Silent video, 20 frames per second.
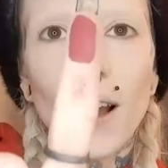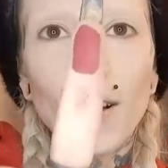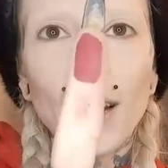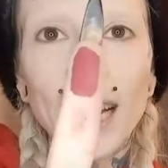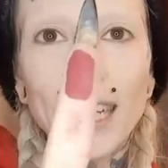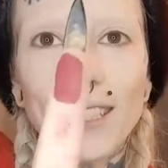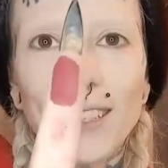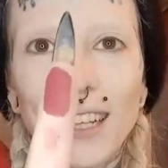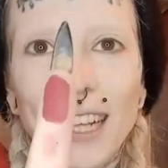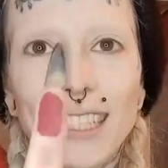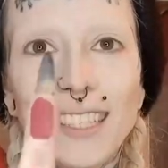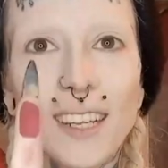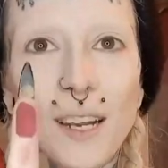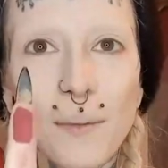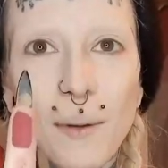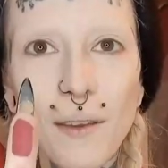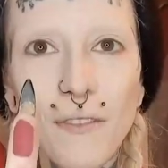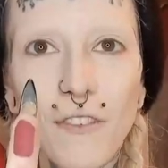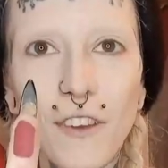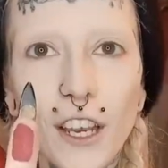Okay, so that's it
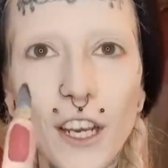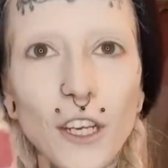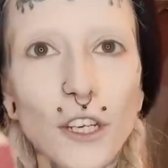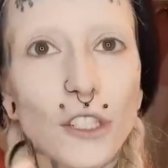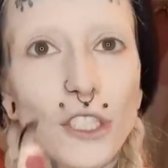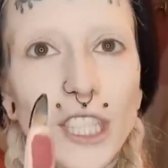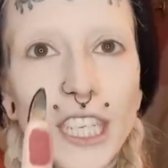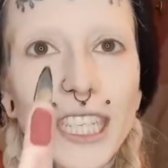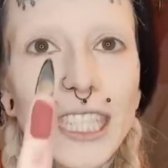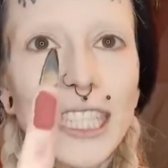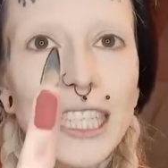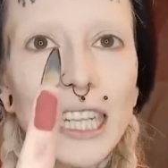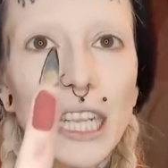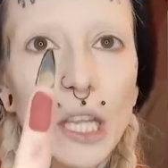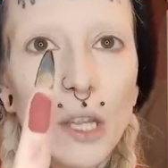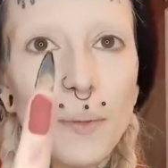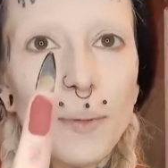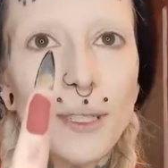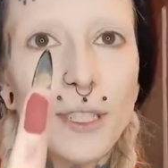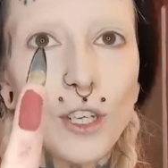on my finger. You see, it's a
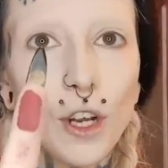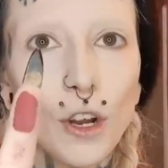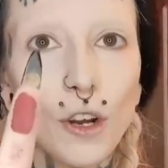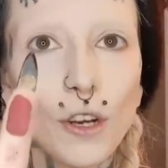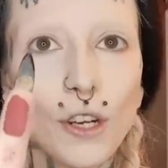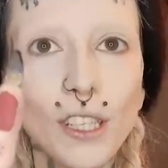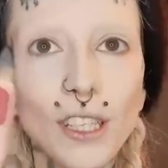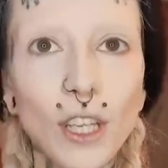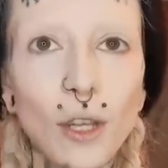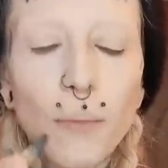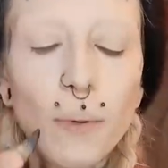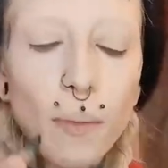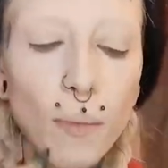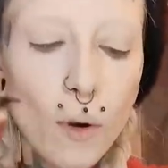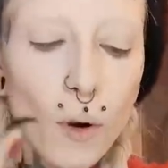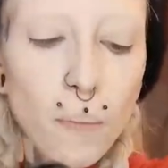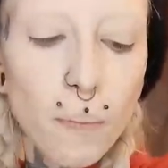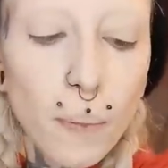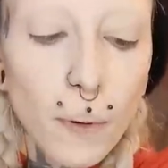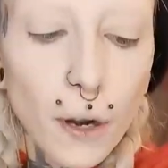little bit darker, a little bit
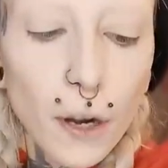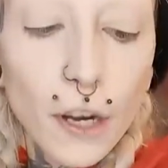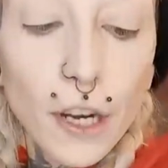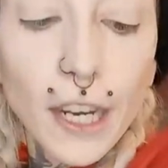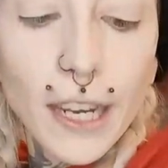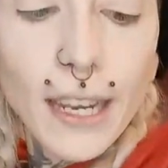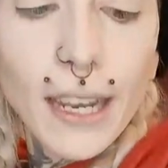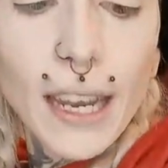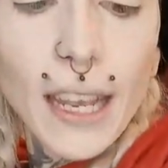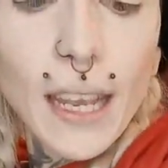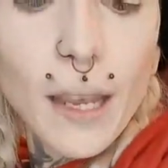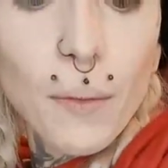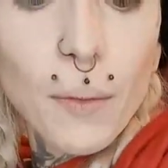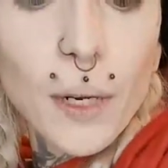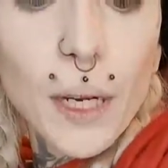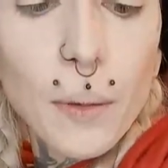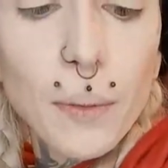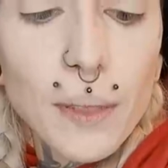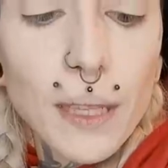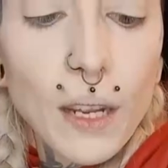more burgundy.
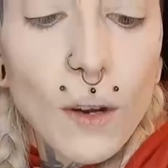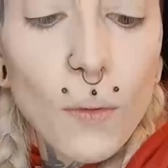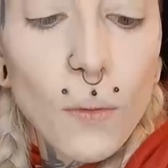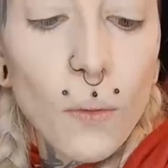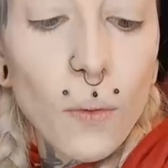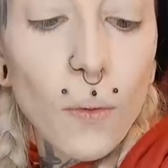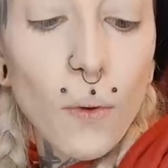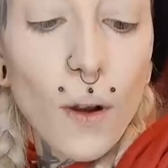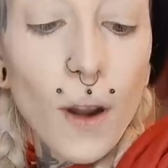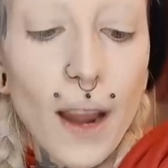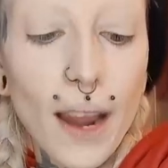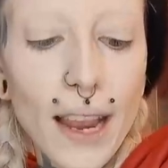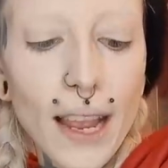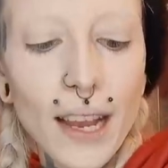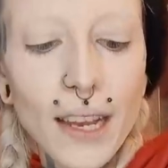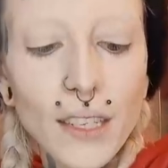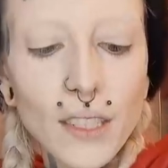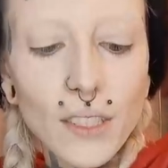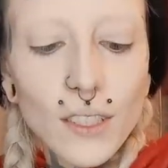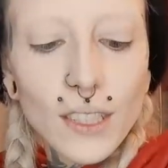We're gonna put that right
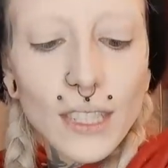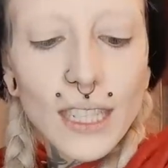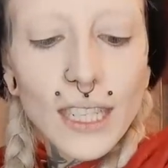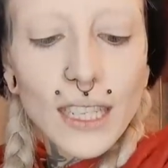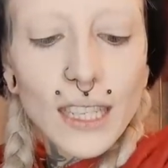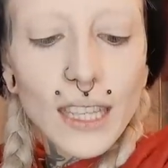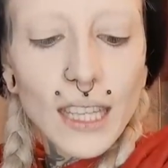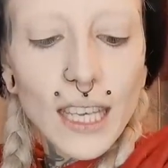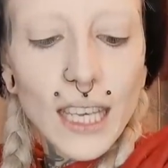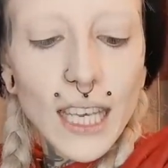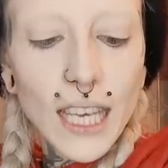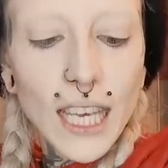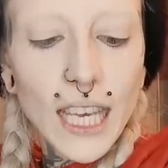underneath